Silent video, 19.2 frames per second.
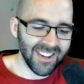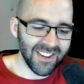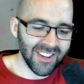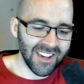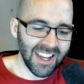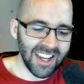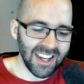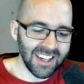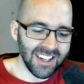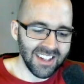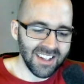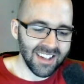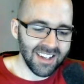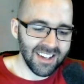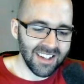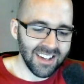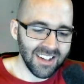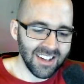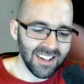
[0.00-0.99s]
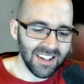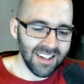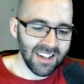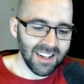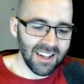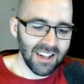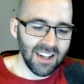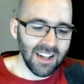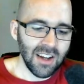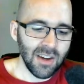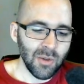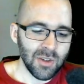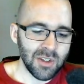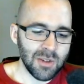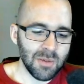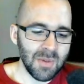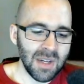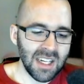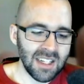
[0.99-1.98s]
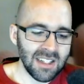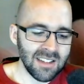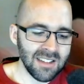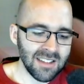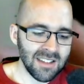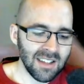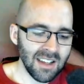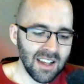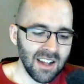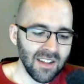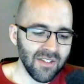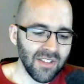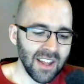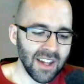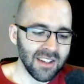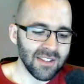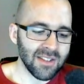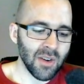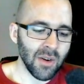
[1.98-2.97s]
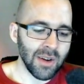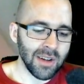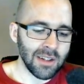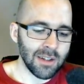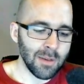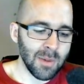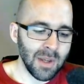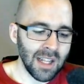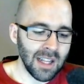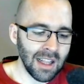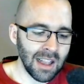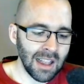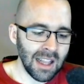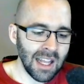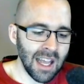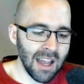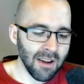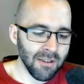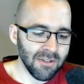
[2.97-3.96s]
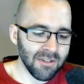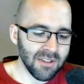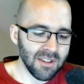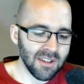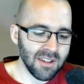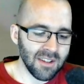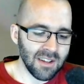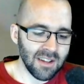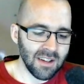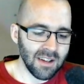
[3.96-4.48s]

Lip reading: Okay, which means that it's going to be left